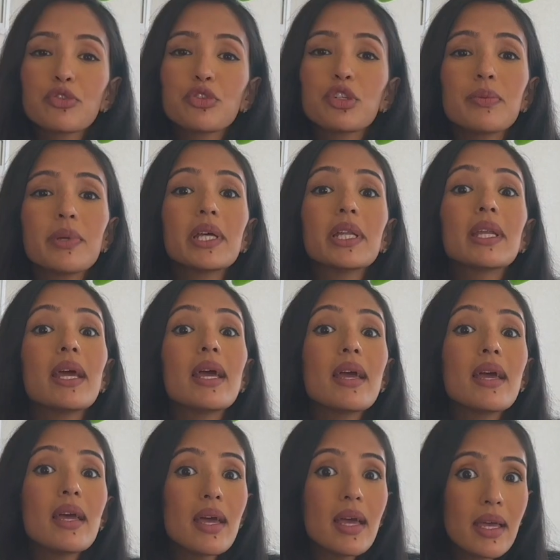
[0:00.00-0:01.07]
treatment
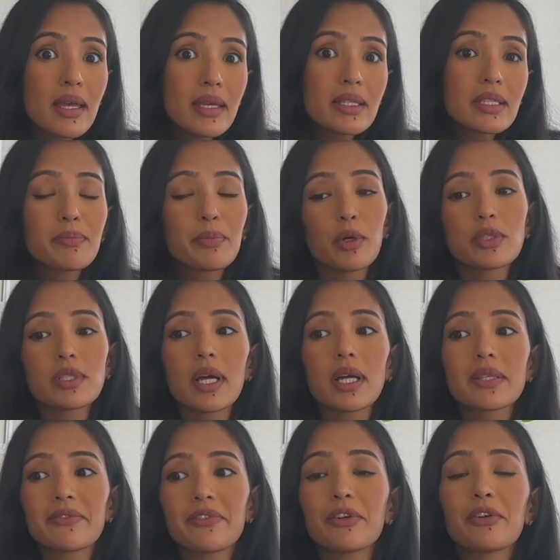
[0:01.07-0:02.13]
is
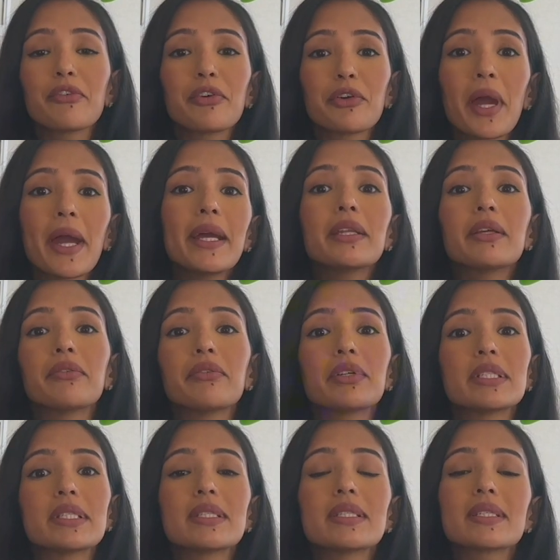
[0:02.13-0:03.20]
Botox for a variety of
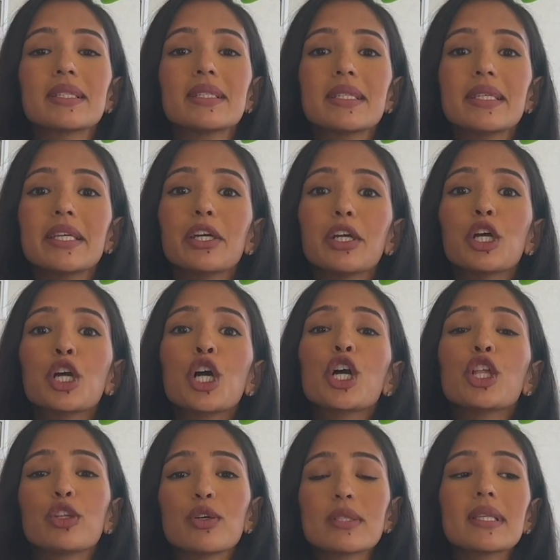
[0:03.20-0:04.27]
reasons, because here
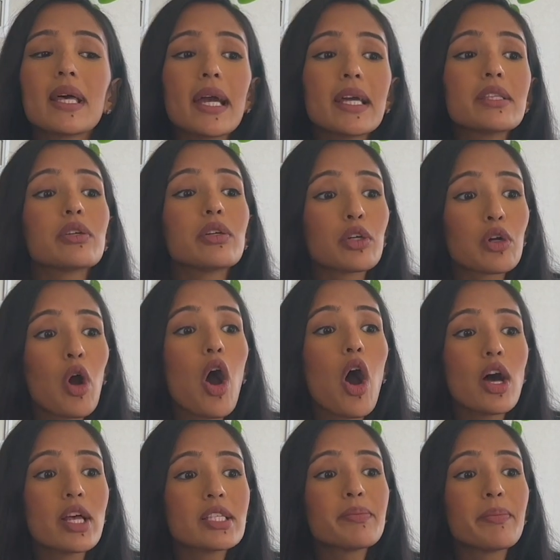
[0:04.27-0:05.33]
those lines are
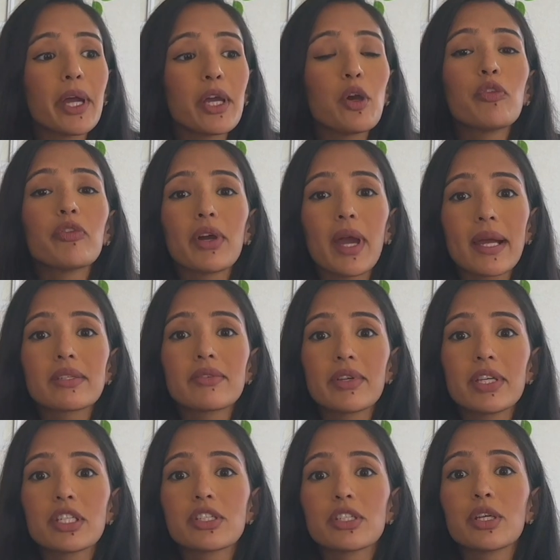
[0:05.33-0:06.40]
caused by
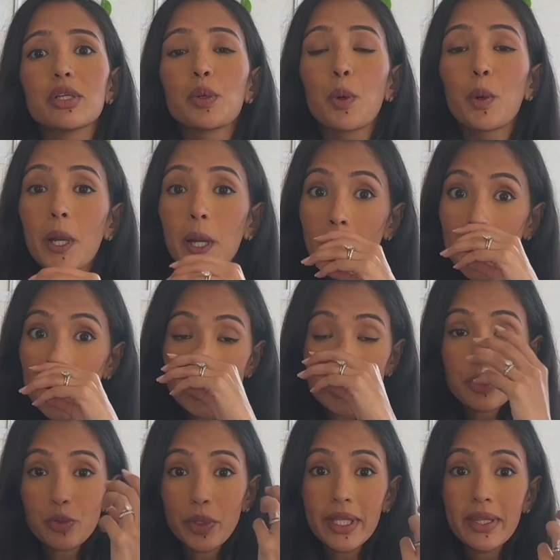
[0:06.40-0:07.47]
overactivation or
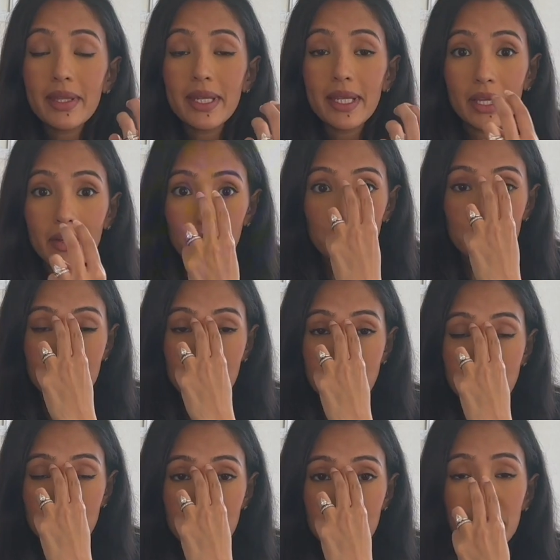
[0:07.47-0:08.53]
strengthening of those
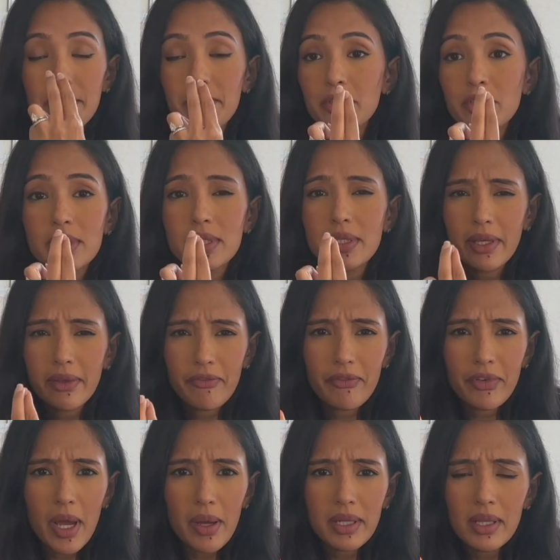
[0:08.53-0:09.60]
muscles. People just like
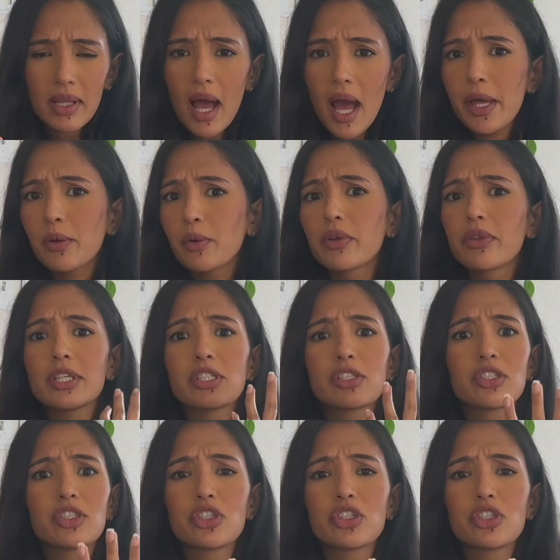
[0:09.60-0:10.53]
frown a lot, or they just